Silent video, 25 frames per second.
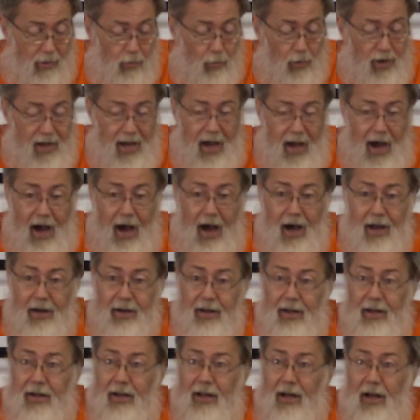we
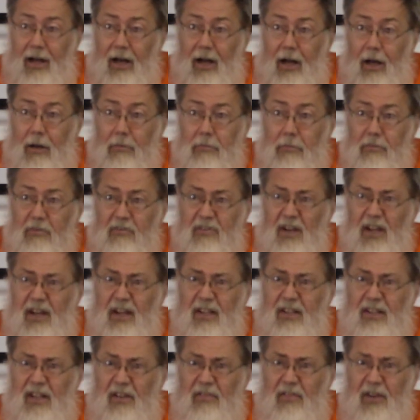are in a very
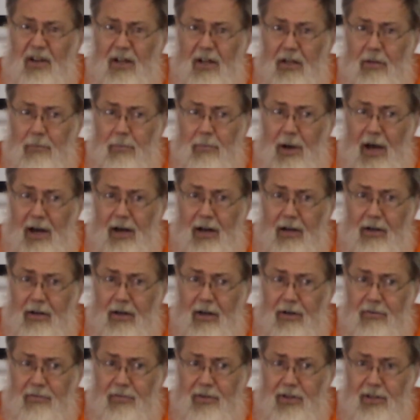difficult
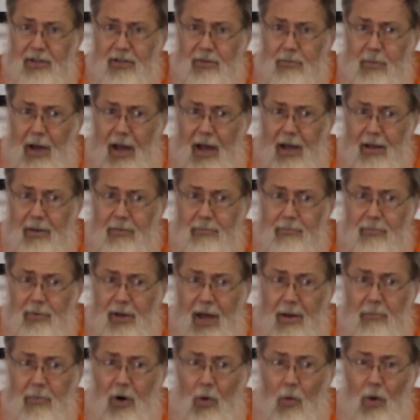paragraph. I
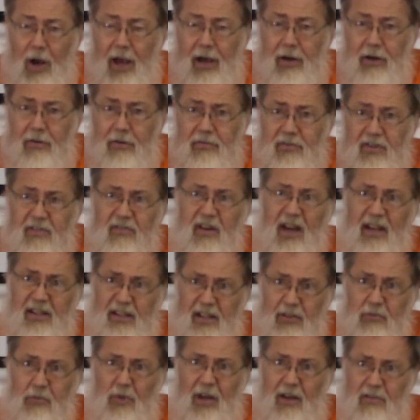am aware of the fact
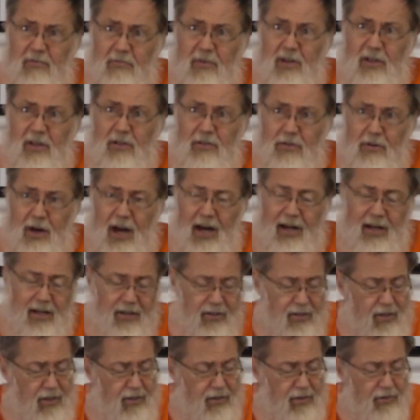that we have been
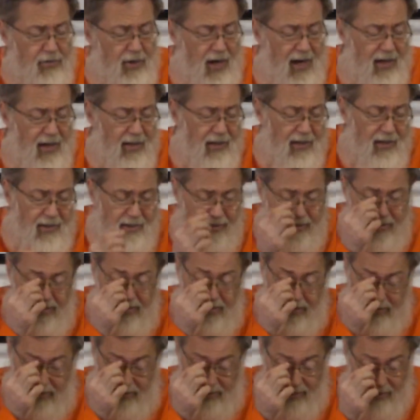dragging
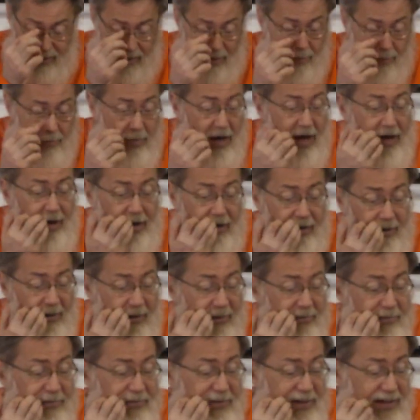this
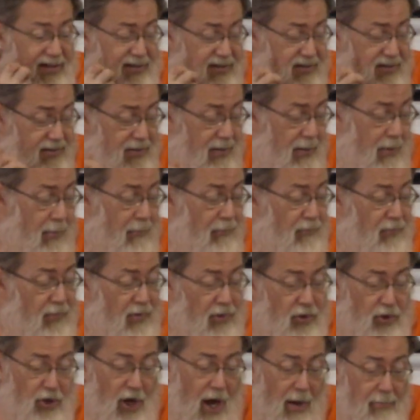paragraph, this
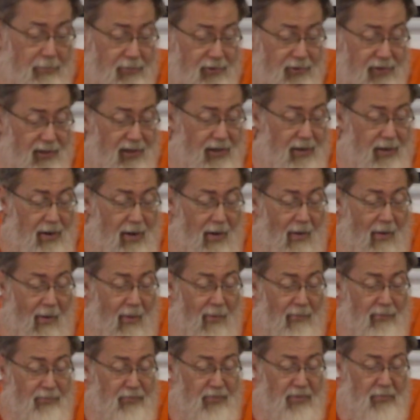chapter,
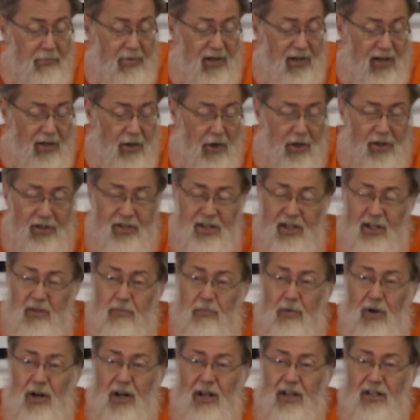because
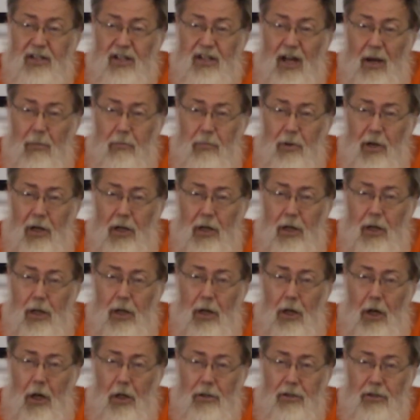it brings up a
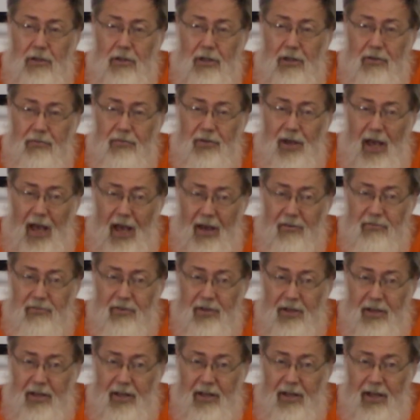lot of
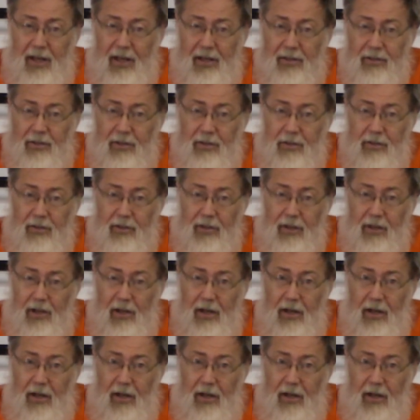heavy and